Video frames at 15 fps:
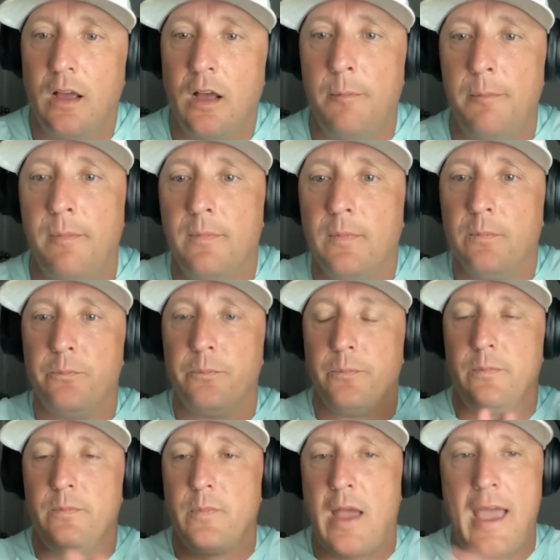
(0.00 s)

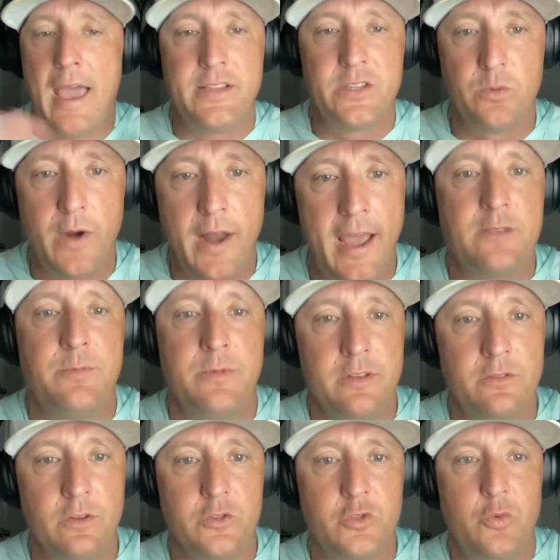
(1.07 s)
I had someone ask me
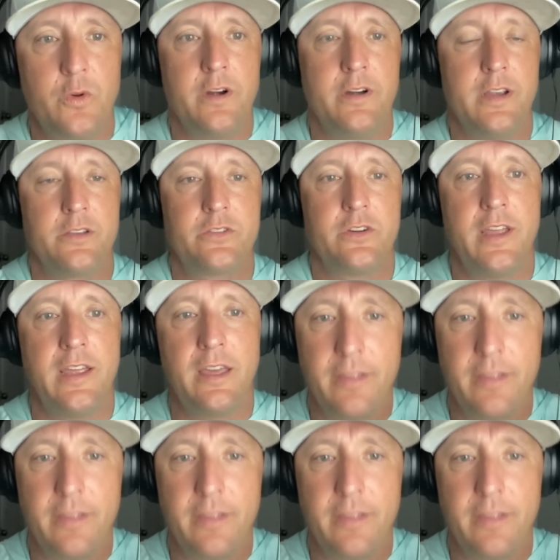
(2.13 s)
this on Twitter yesterday.